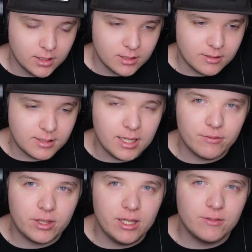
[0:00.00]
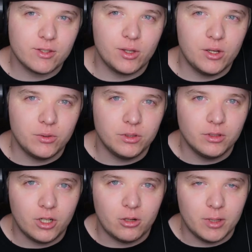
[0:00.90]
Sea of Thieves clone
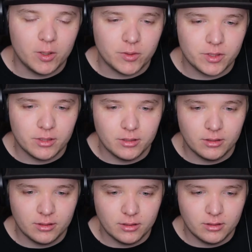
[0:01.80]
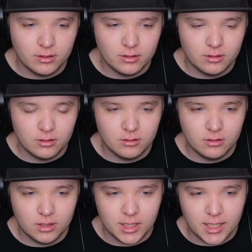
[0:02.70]
almost.
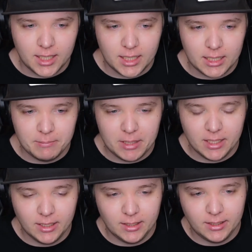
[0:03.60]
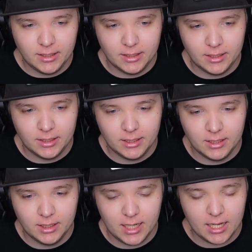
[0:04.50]
Um
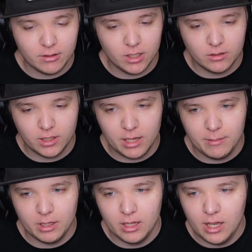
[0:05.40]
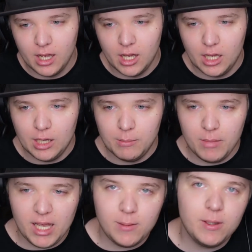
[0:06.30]
I don't know. I'm
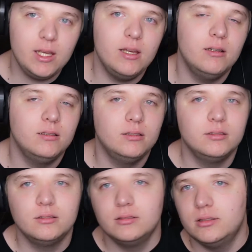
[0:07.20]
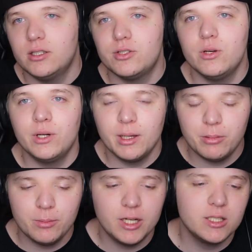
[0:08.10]
maybe there's still a
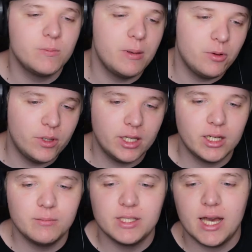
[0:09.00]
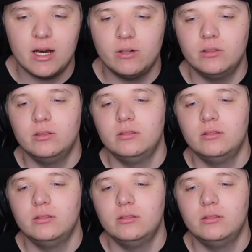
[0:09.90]
couple months. Maybe when it comes out,